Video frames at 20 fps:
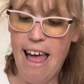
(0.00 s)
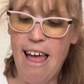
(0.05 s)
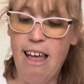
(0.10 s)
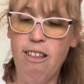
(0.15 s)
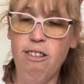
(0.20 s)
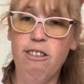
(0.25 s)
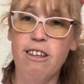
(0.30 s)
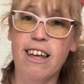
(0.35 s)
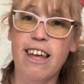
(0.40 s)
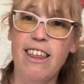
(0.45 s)

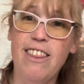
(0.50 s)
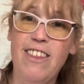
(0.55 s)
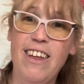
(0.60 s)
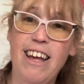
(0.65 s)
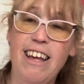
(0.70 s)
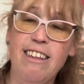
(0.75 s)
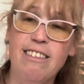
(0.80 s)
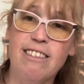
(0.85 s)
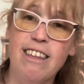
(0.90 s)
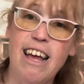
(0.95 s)
Look at
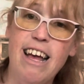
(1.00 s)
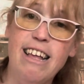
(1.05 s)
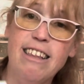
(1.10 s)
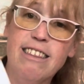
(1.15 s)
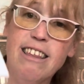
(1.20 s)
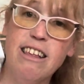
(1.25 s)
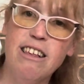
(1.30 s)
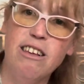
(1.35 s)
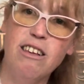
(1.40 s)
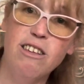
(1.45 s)
these. It's
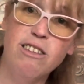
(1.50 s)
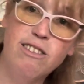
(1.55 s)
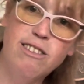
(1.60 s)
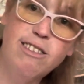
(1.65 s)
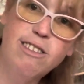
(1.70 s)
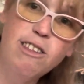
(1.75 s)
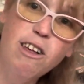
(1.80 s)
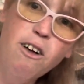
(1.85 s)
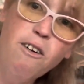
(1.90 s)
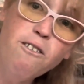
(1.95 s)
a
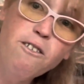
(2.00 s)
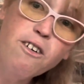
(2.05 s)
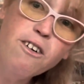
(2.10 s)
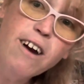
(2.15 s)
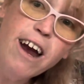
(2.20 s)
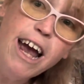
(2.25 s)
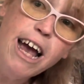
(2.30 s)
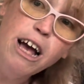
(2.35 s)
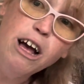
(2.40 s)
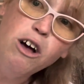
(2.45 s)
silver
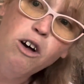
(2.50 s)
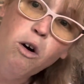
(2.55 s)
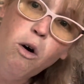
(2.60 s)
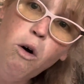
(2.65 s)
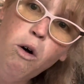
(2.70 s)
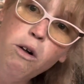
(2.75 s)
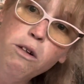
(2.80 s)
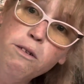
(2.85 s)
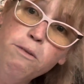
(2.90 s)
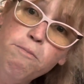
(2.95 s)
and
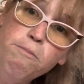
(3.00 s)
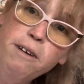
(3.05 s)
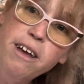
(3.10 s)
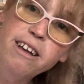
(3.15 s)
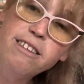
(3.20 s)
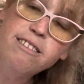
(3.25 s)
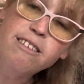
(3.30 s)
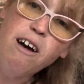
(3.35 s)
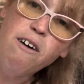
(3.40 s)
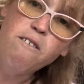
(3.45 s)
gold
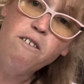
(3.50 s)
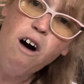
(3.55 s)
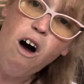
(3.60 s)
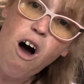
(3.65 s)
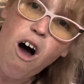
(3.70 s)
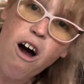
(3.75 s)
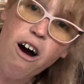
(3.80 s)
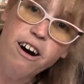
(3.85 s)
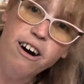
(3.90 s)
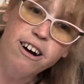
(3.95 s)
mix of
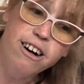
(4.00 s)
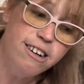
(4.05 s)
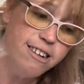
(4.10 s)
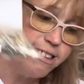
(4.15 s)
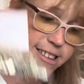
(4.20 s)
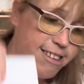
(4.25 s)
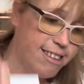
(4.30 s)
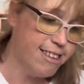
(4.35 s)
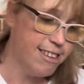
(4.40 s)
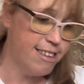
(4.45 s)

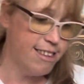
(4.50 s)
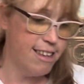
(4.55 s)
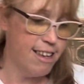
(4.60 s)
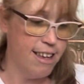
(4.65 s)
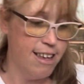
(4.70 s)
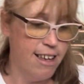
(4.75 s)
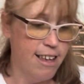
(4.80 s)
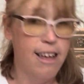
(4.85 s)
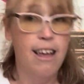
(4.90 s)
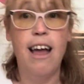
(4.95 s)
hearts.
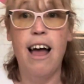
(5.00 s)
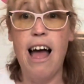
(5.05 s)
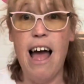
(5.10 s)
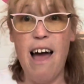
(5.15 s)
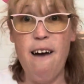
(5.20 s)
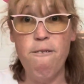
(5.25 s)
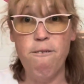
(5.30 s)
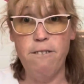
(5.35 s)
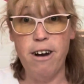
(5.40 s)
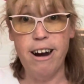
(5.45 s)

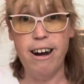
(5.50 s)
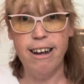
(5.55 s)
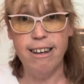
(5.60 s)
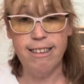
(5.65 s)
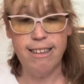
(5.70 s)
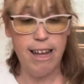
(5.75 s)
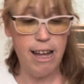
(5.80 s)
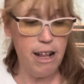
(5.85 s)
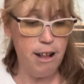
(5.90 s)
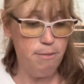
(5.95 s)
I'm very
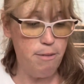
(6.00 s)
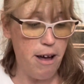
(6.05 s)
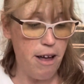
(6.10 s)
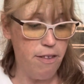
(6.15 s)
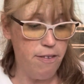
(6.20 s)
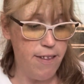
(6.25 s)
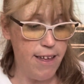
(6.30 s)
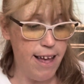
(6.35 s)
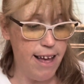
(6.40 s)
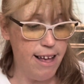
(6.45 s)
excited
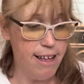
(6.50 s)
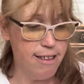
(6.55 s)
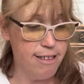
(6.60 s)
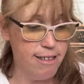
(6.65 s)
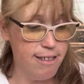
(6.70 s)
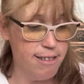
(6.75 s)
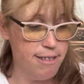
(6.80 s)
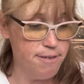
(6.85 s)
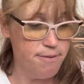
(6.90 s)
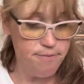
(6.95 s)
about
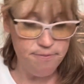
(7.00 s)
this.